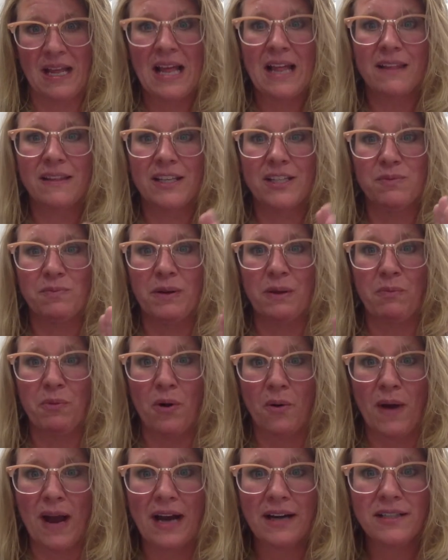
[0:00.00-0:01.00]
Let's be
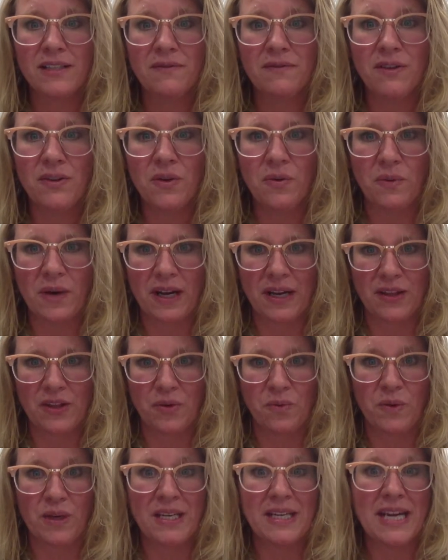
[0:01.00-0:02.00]
proactive in the way that
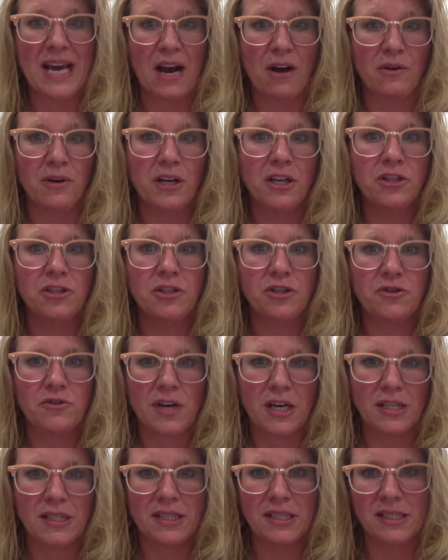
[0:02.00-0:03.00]
we now
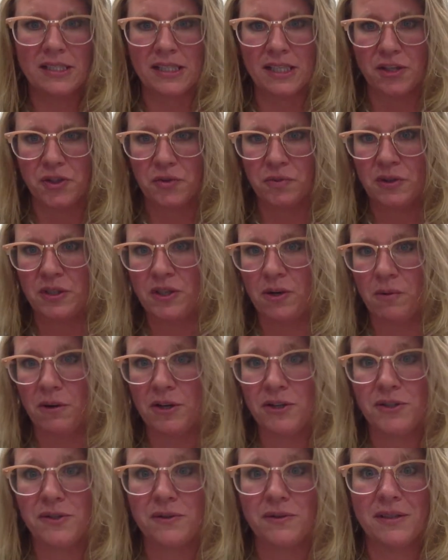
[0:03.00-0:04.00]
construct the skills we know our
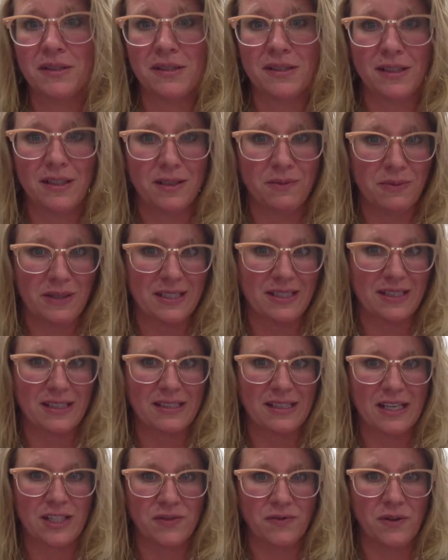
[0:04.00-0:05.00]
students need to be
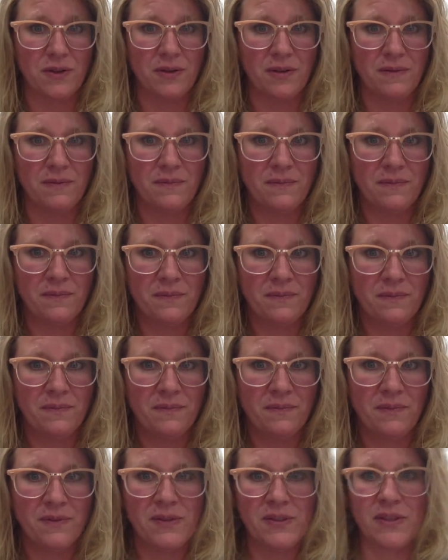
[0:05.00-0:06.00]
successful.
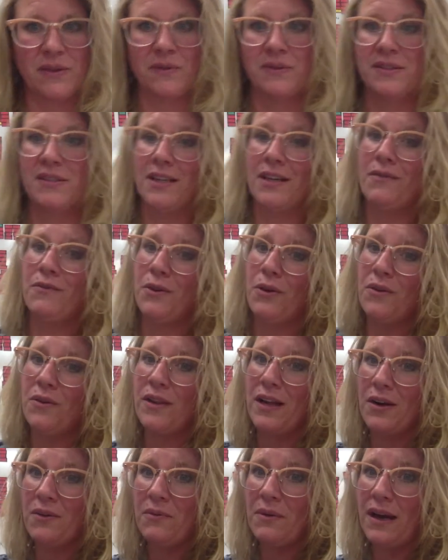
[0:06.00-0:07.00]
So instead of a whole
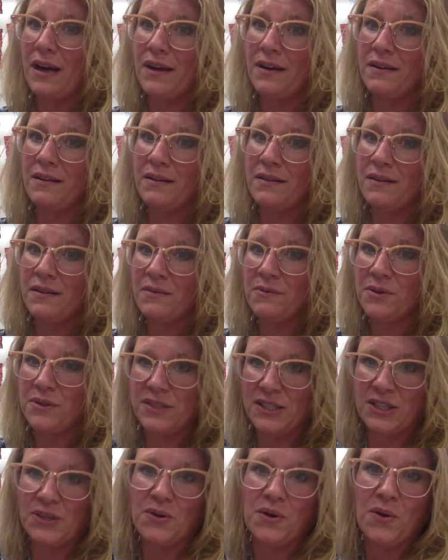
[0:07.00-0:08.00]
lot of red, we're
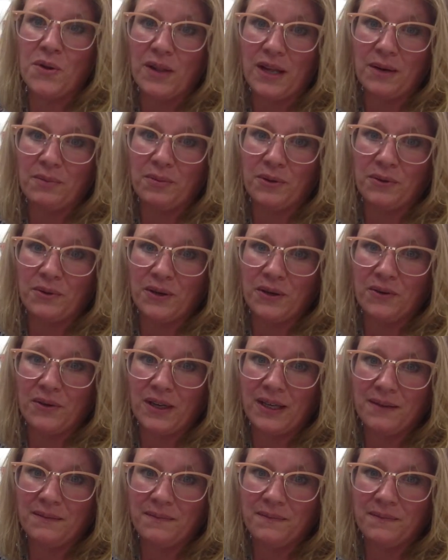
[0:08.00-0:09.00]
seeing a whole lot of blue and green.